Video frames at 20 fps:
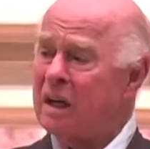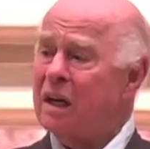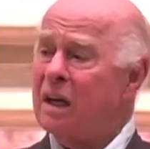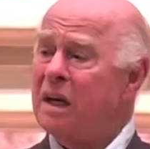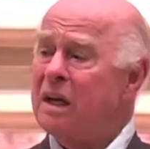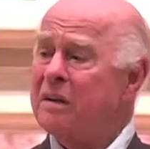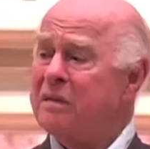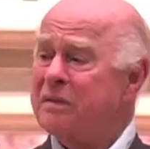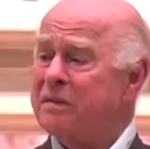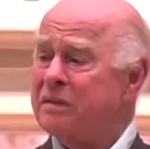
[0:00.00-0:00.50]

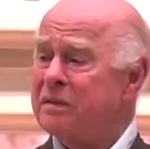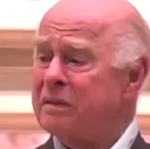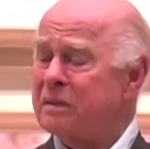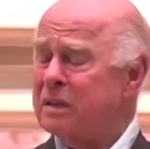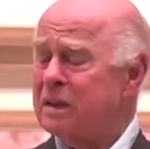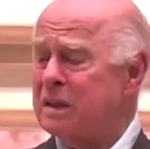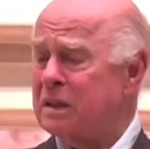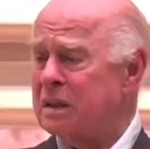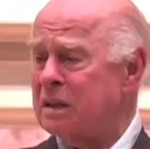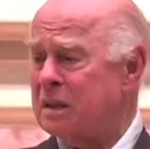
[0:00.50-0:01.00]
life.
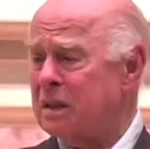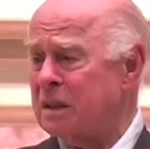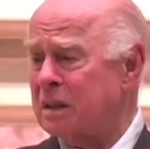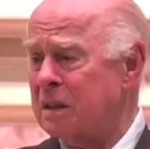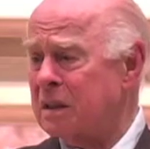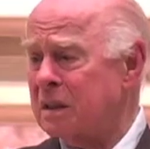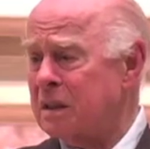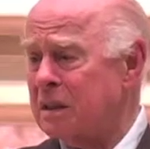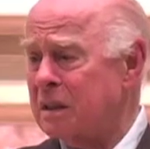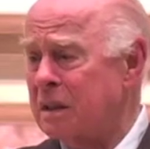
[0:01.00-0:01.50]

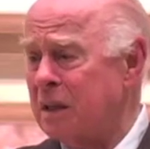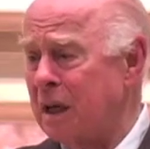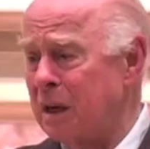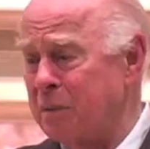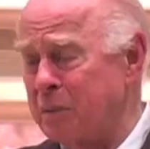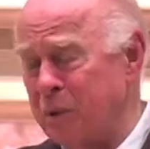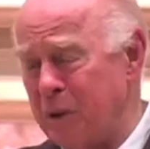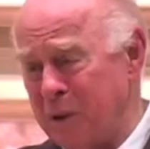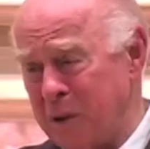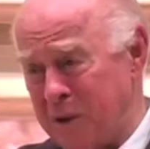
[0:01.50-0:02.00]
I
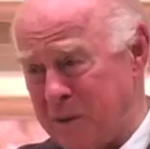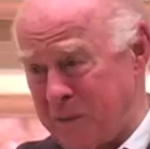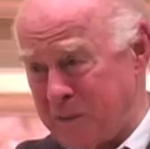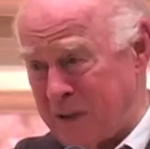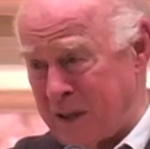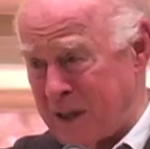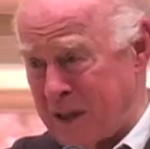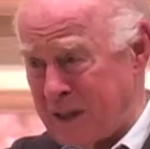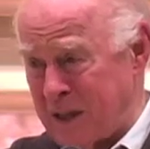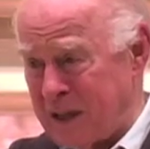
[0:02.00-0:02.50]
will live
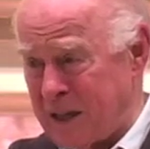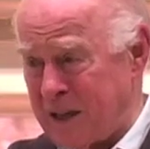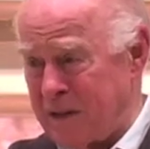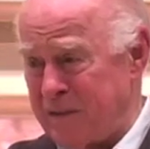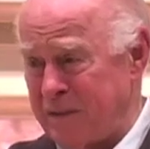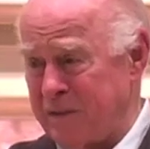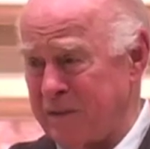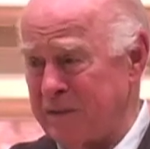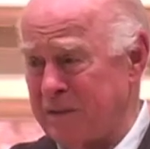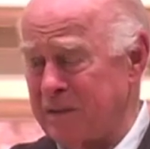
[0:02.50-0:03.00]
that life.
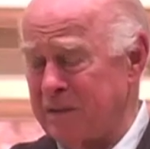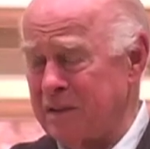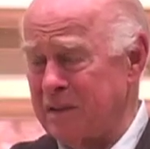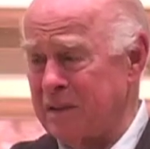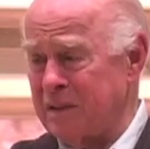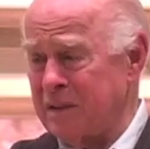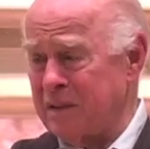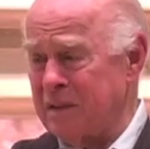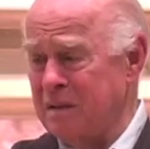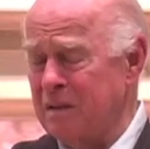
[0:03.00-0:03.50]

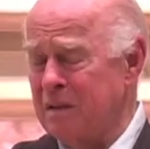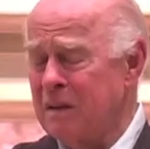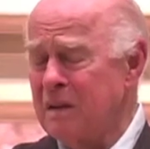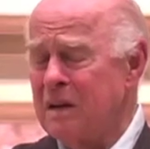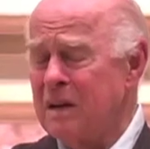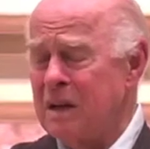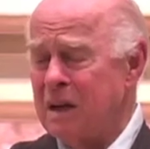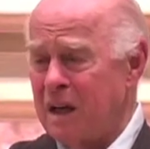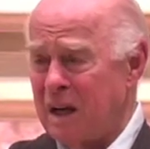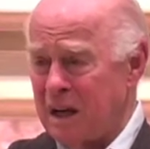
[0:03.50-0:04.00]

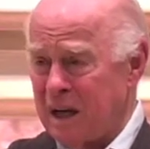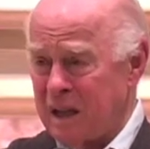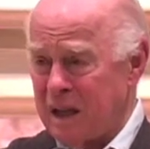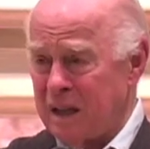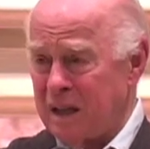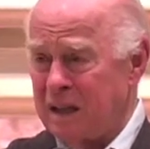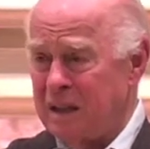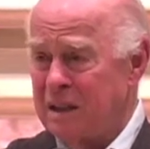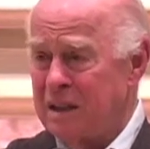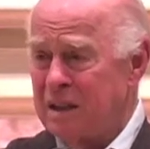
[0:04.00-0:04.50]

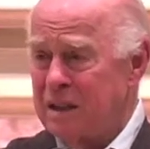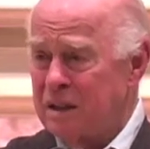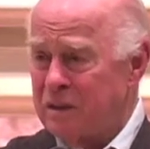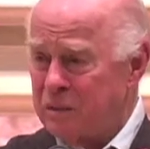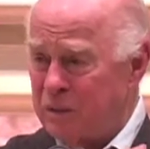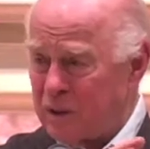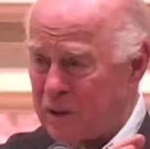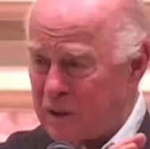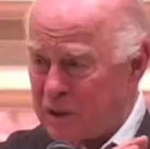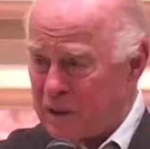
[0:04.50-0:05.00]
I
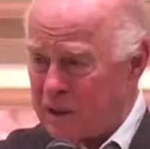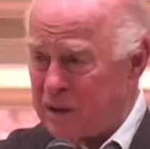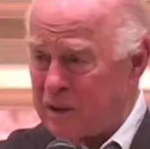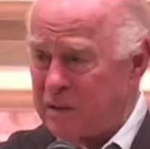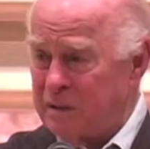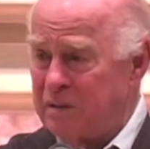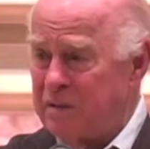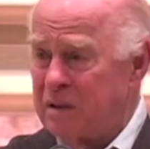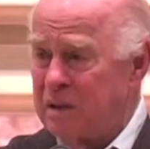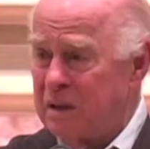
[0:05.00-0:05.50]
will
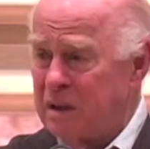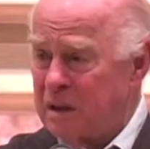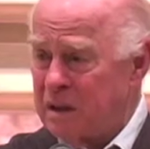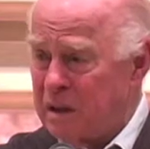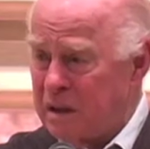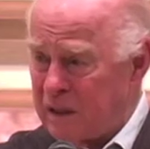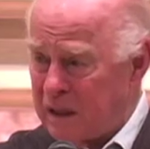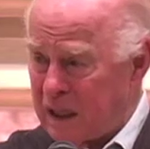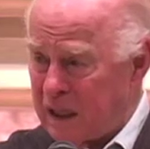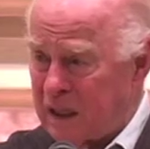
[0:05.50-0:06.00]
live
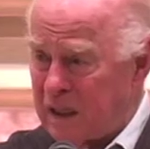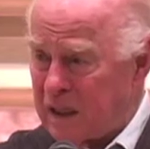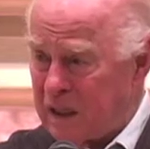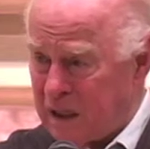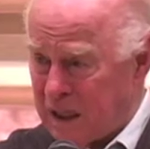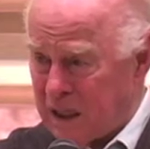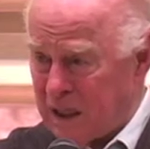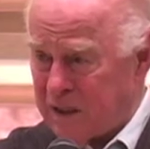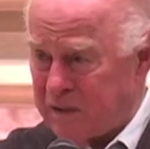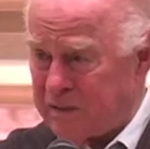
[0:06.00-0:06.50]
that
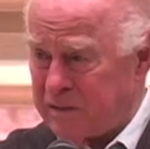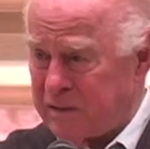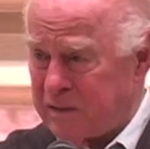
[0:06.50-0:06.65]
life.